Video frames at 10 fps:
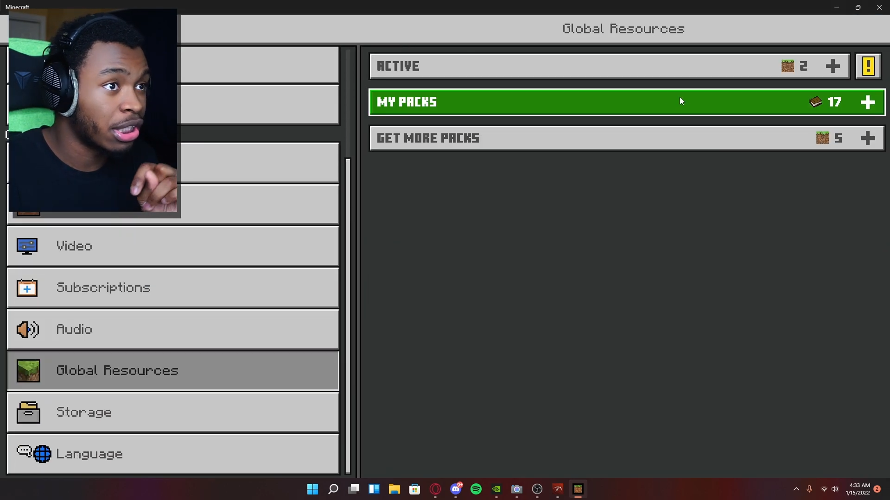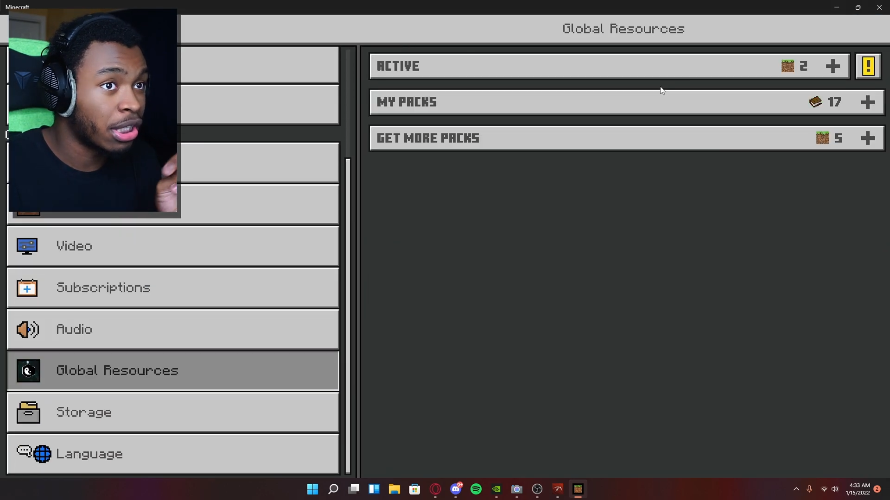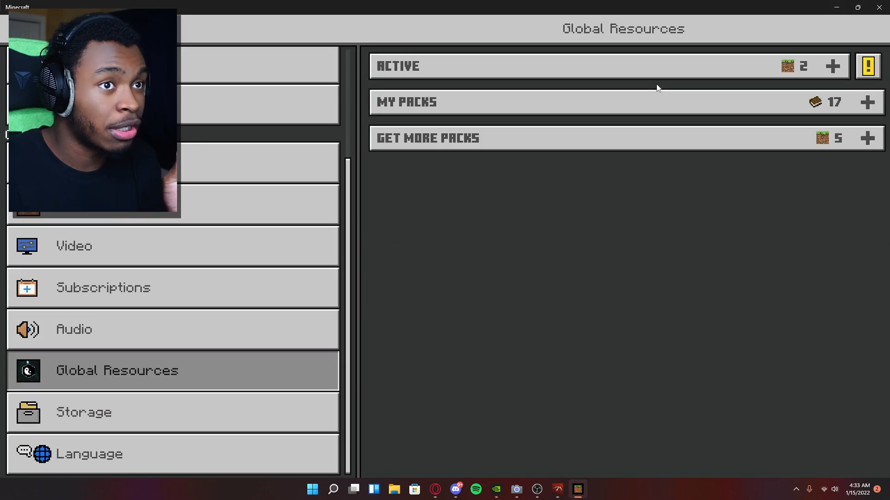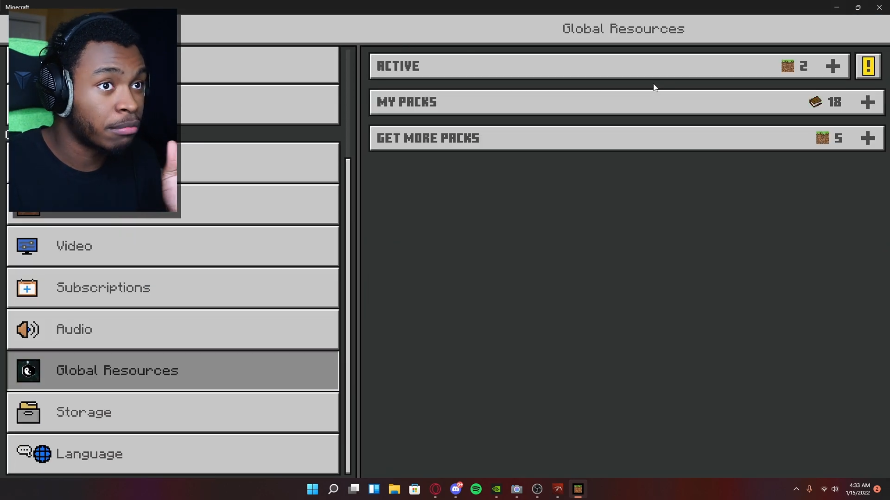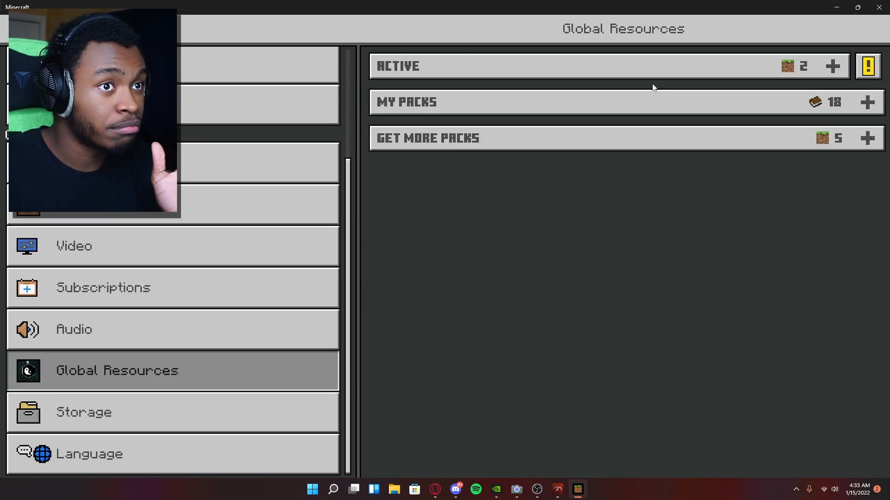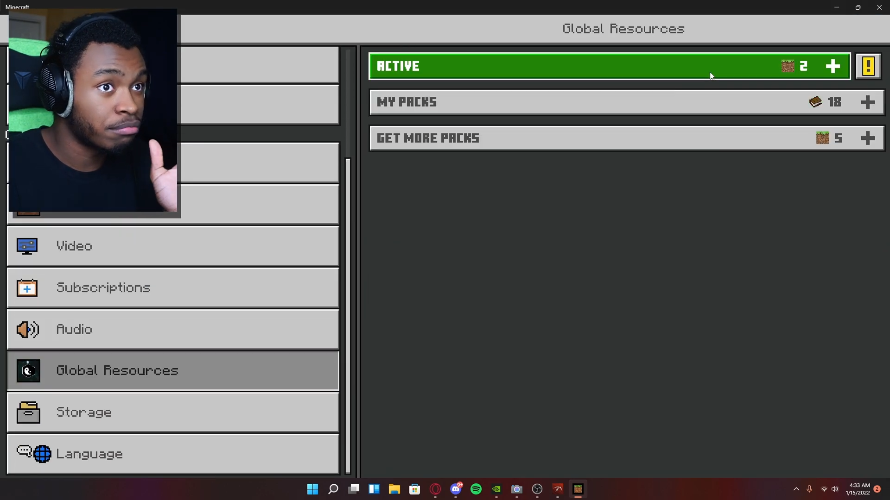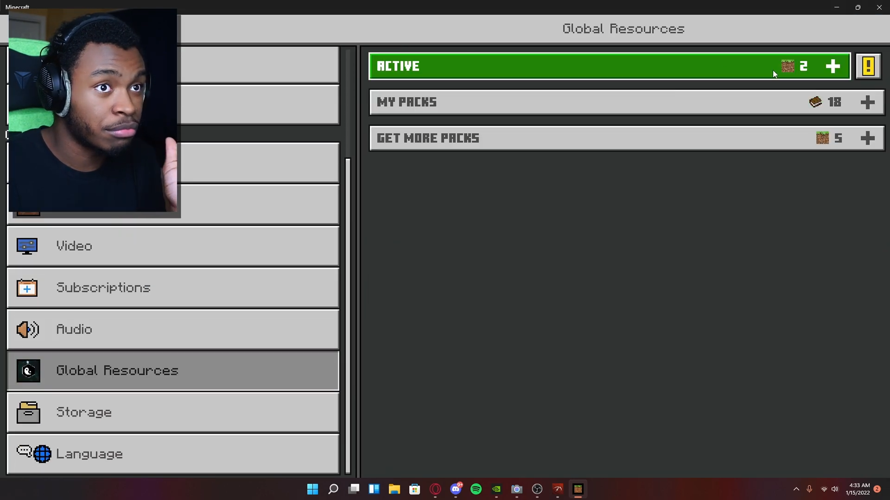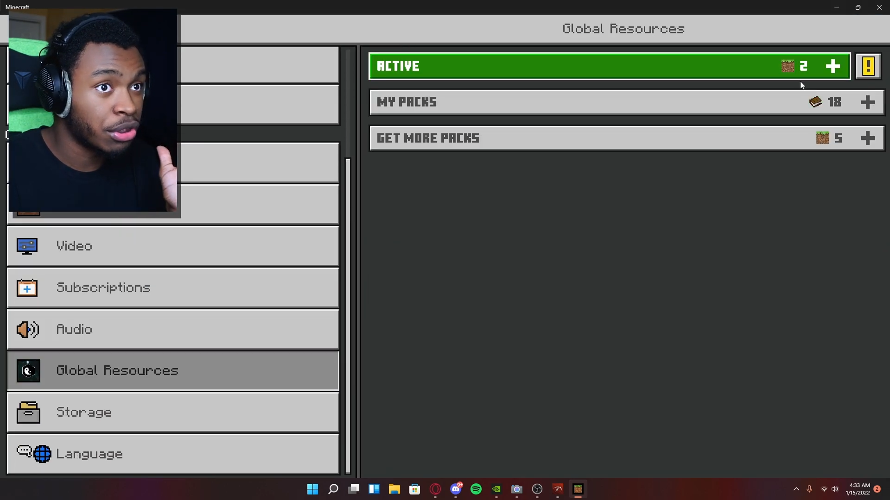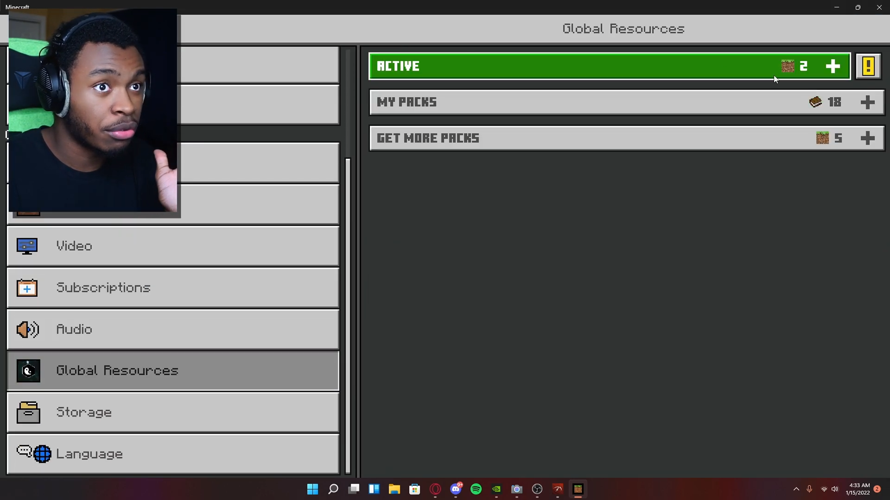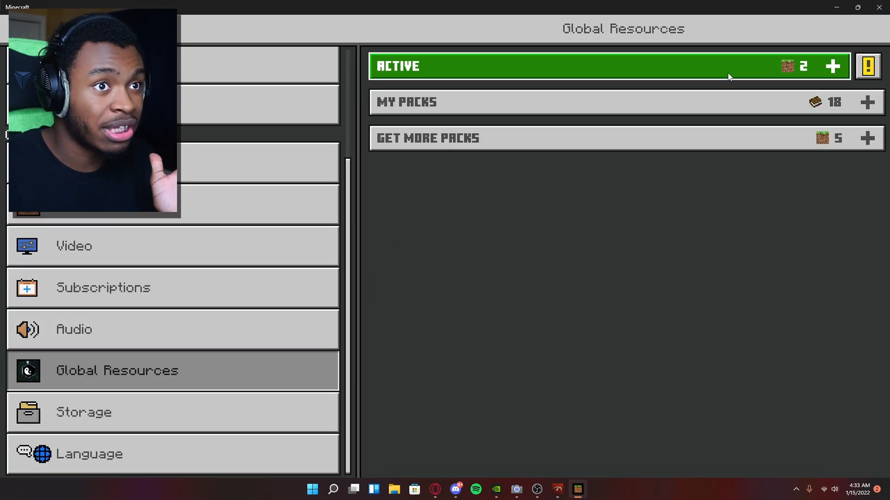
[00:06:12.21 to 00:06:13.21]
um,
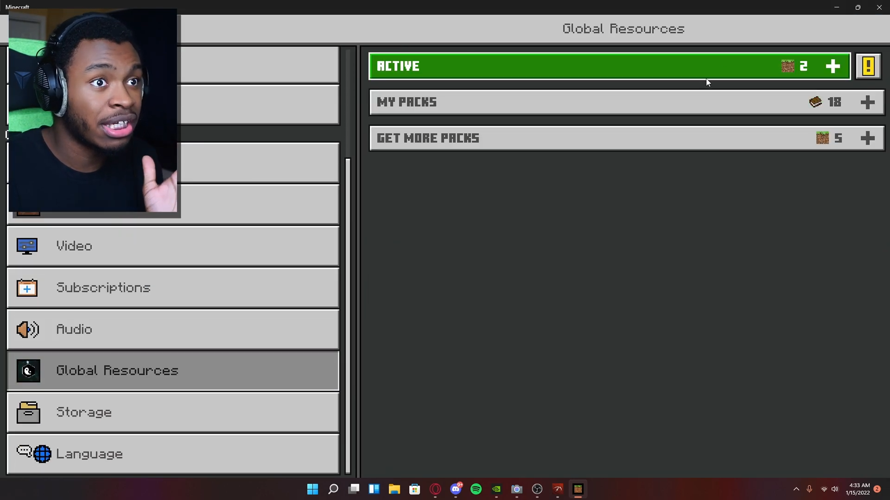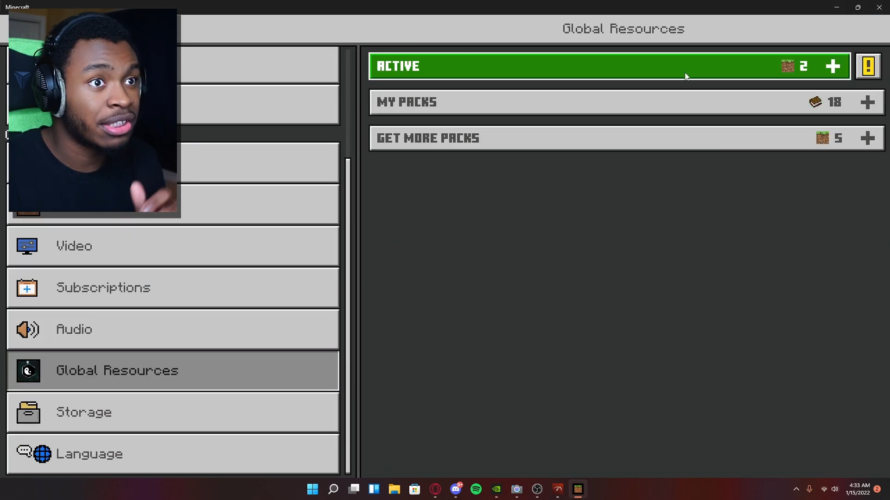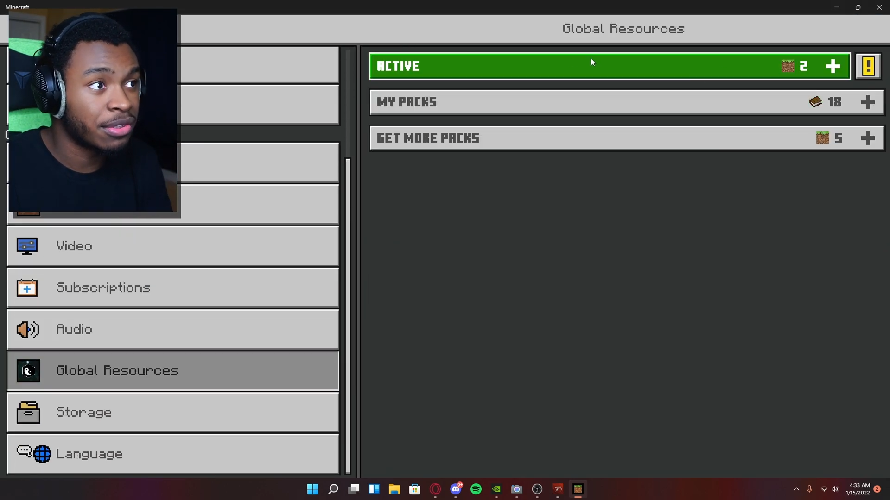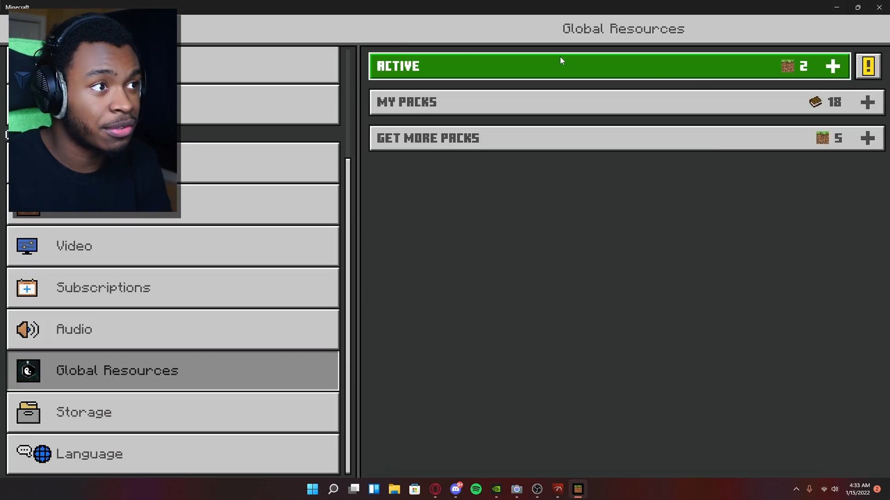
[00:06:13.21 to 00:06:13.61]
you know, thing is.